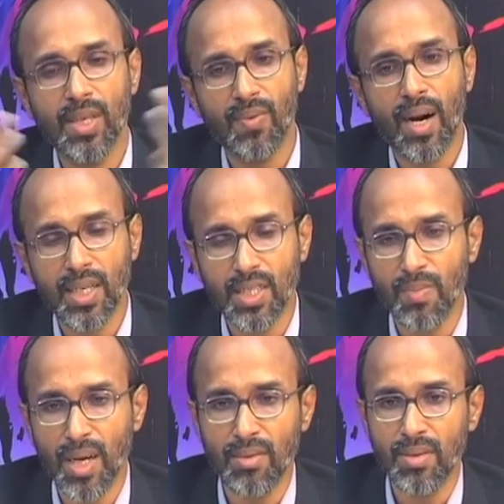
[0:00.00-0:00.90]
as watershed
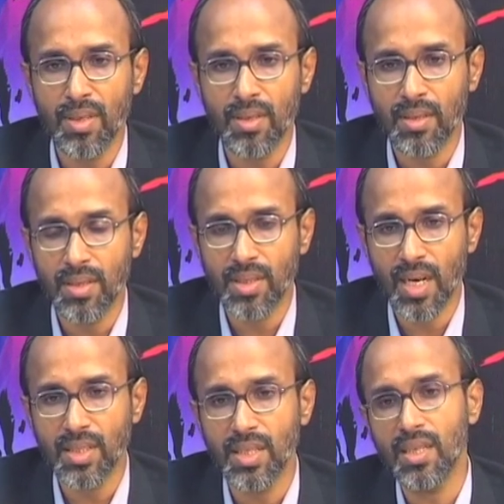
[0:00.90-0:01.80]
management is
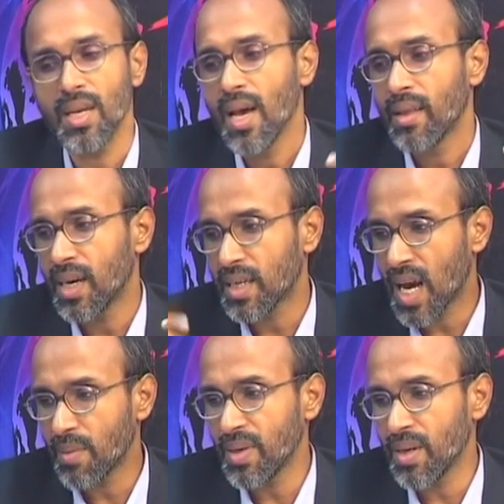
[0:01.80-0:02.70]
concerned, there
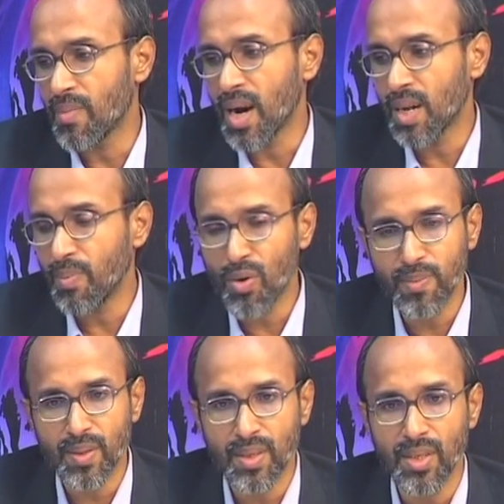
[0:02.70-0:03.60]
can be multiple
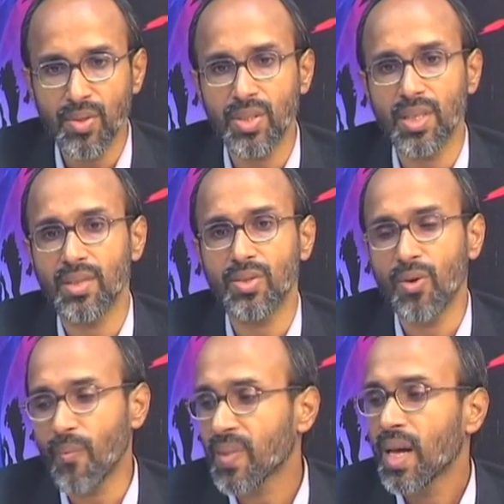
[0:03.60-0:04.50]
objectives.
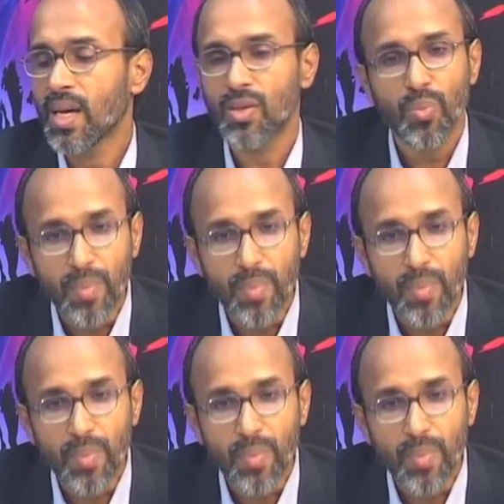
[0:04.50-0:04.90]
So, to